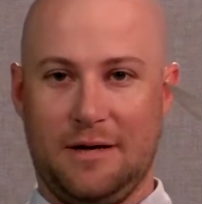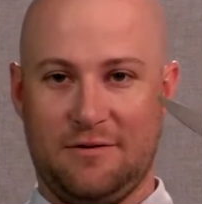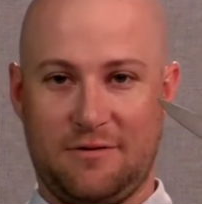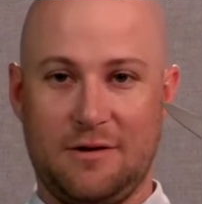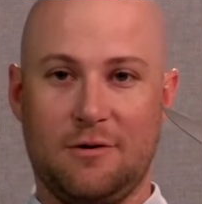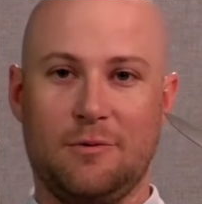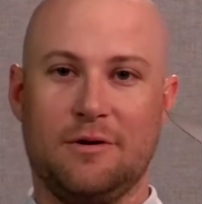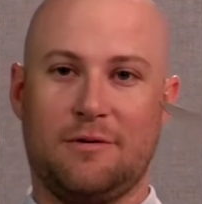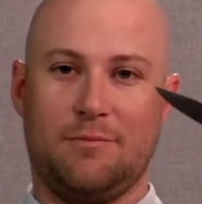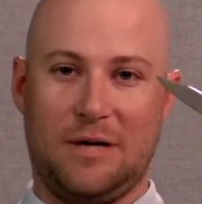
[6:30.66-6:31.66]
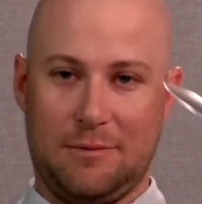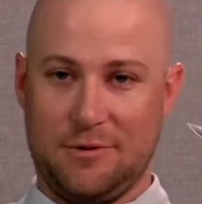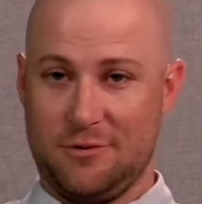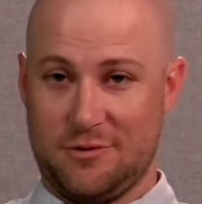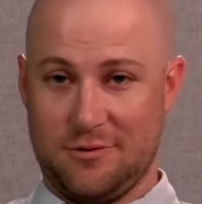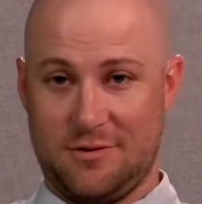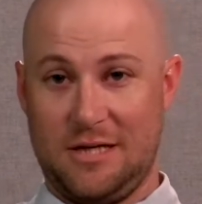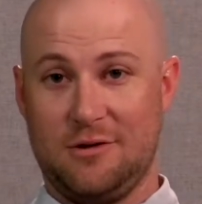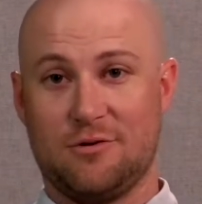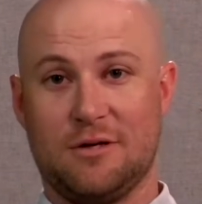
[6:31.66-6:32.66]
steel with Bob Dozier's
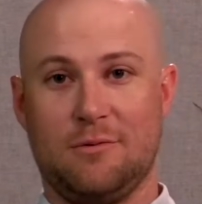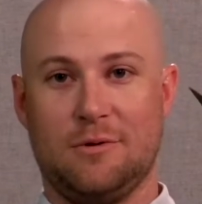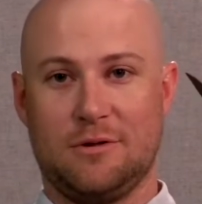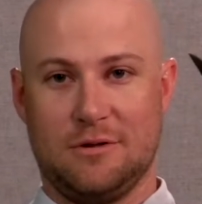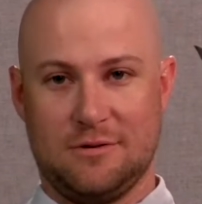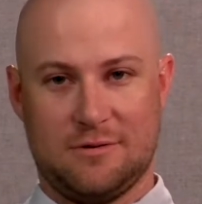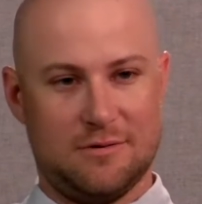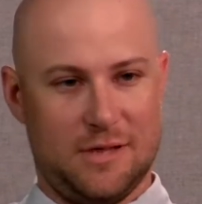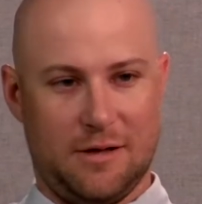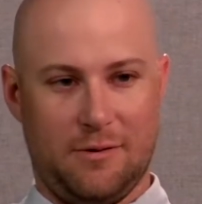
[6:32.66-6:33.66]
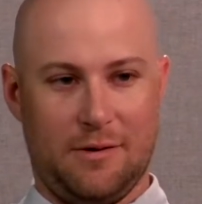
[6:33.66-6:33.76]
heat treat, which is, you know,